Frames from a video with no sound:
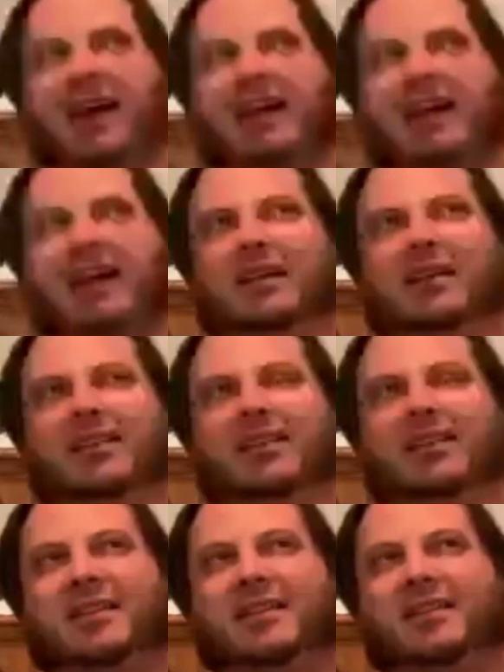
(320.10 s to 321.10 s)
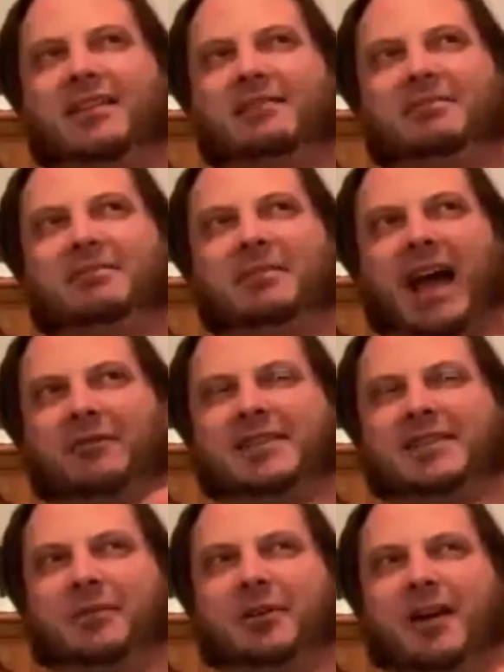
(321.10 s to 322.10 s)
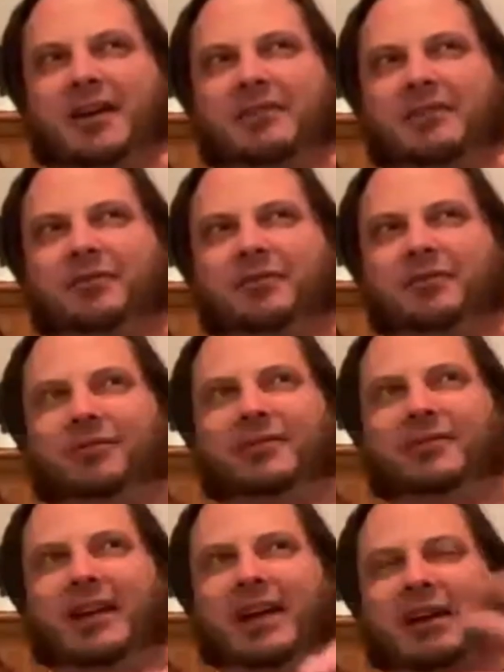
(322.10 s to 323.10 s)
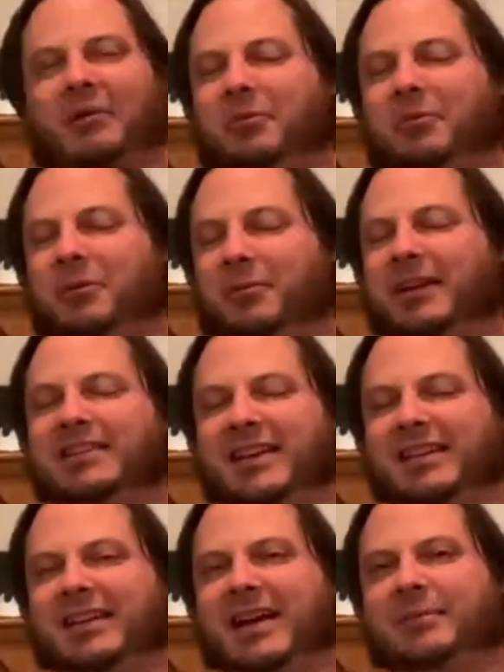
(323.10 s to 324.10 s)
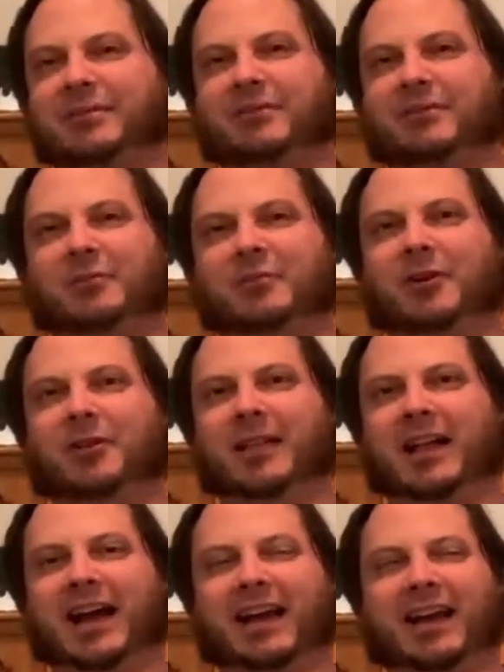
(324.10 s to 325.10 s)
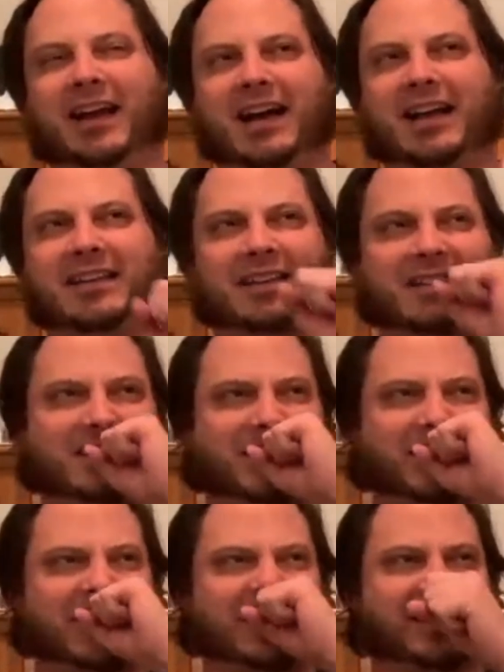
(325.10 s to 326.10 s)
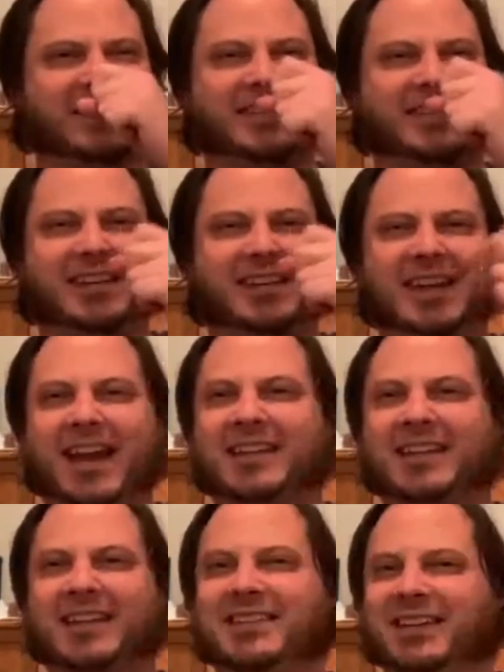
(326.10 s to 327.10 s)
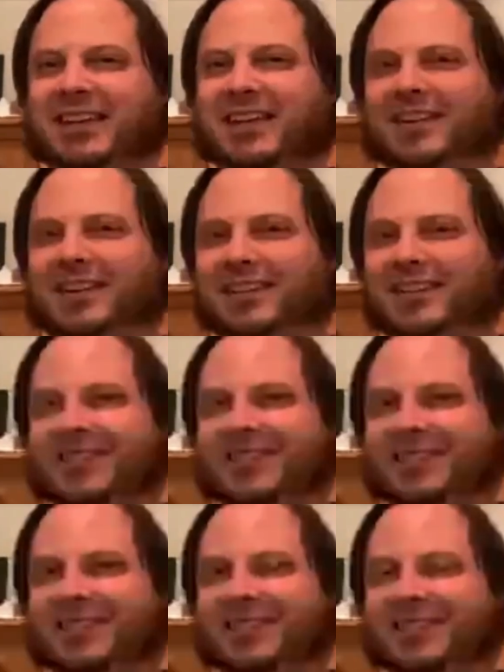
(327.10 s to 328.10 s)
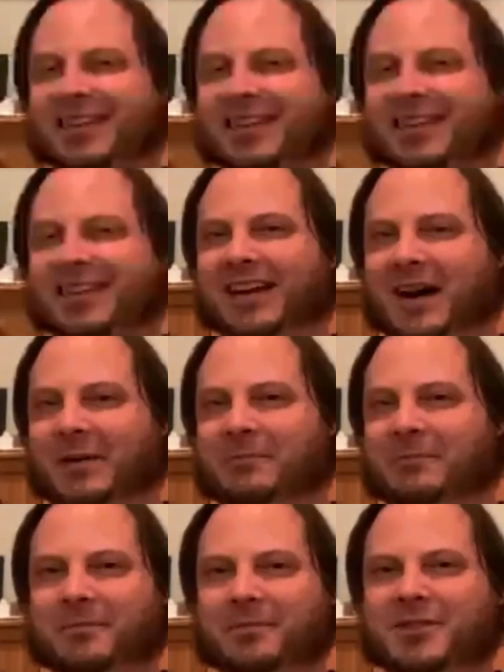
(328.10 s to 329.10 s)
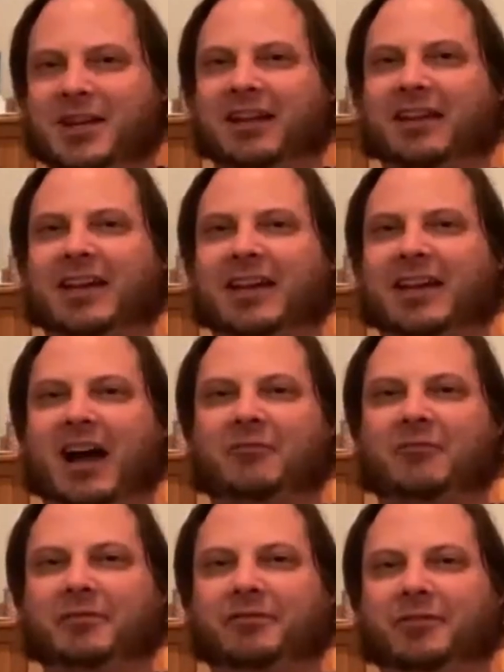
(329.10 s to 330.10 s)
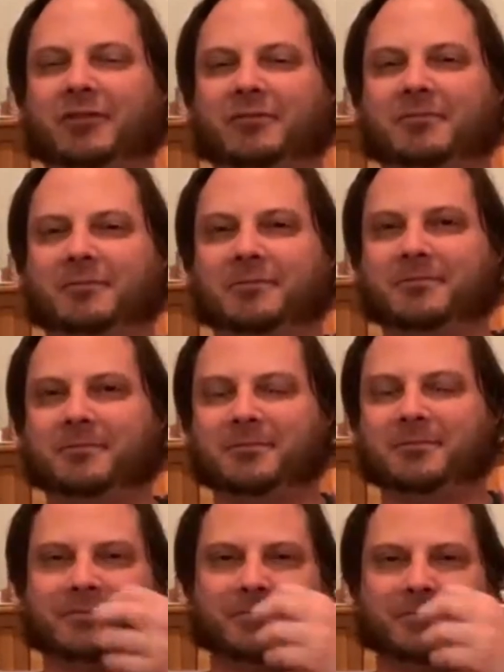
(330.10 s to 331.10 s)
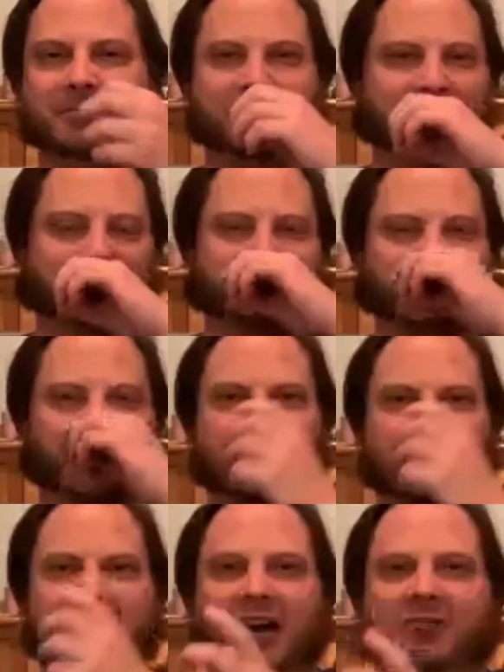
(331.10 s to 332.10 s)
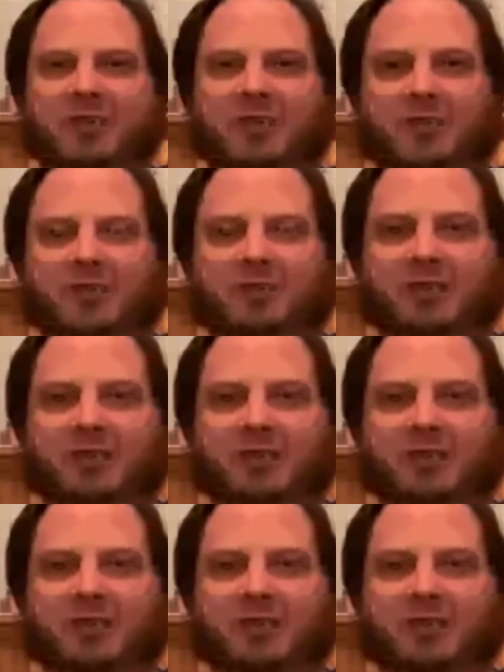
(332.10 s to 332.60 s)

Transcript: and have some kind of, and I'm probably going to say the name of the film wrong, like, is it Synecdoche? The Charlie Kaufman film? Kaufman?